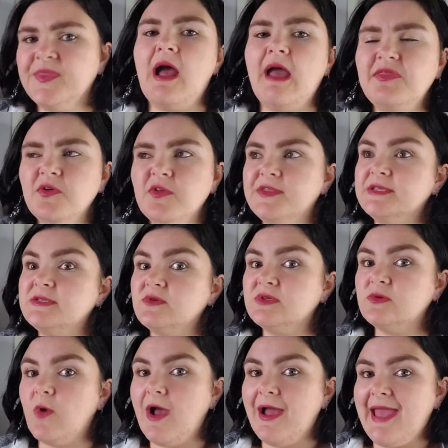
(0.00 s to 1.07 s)
I thought this
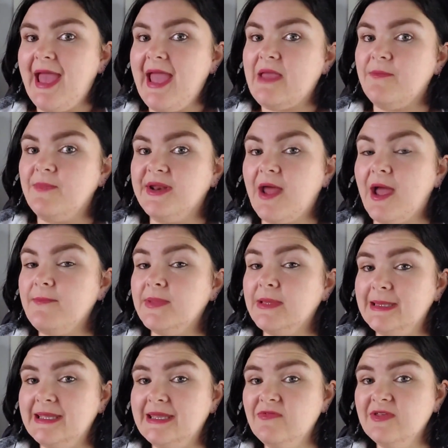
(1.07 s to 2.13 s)
was YA, but I
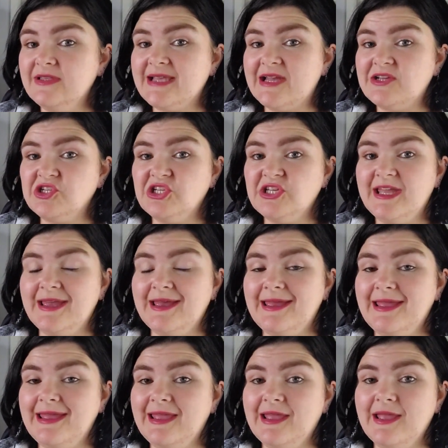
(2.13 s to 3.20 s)
believe it's actually
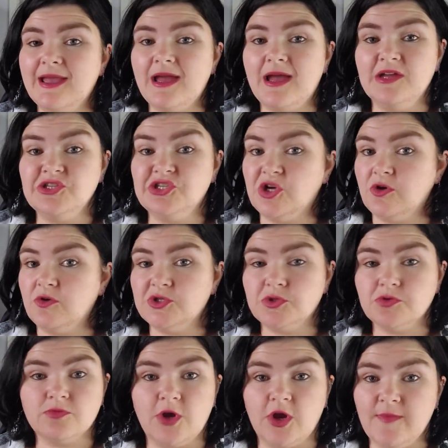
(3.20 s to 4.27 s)
a
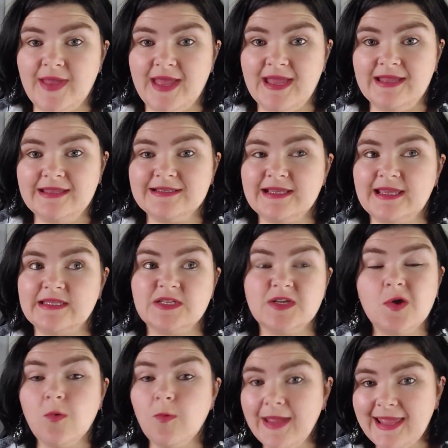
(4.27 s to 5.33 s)
adult romance. It's
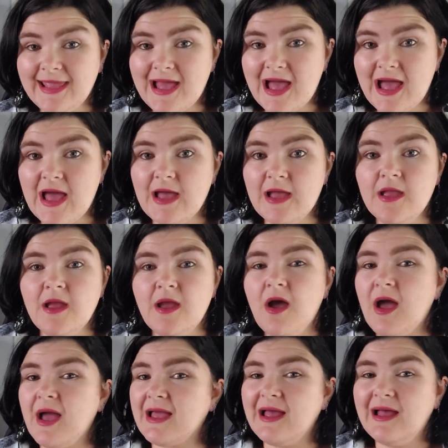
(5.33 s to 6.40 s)
queer.
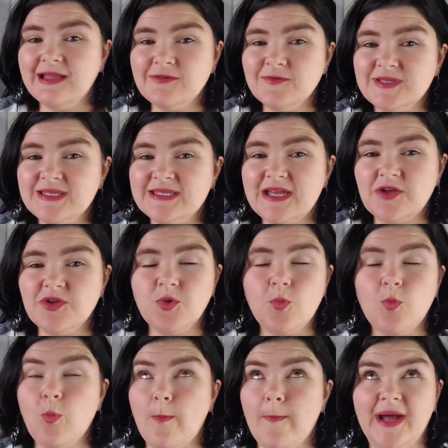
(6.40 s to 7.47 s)
I can't really tell
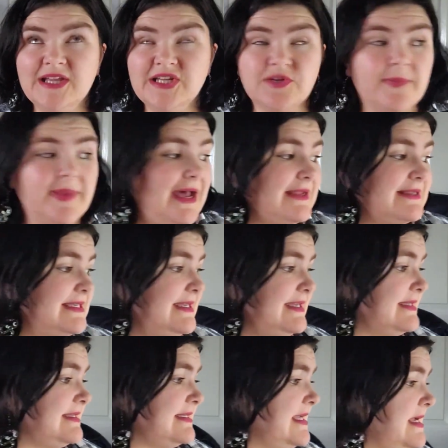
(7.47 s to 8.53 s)
you much about
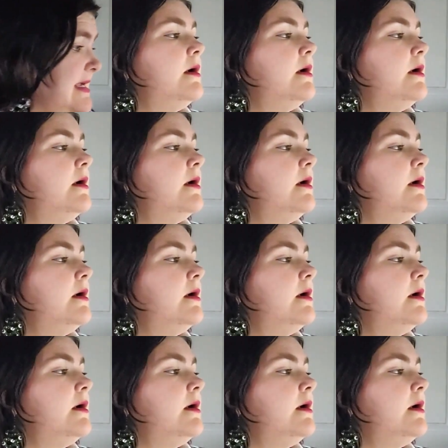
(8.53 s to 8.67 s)
it.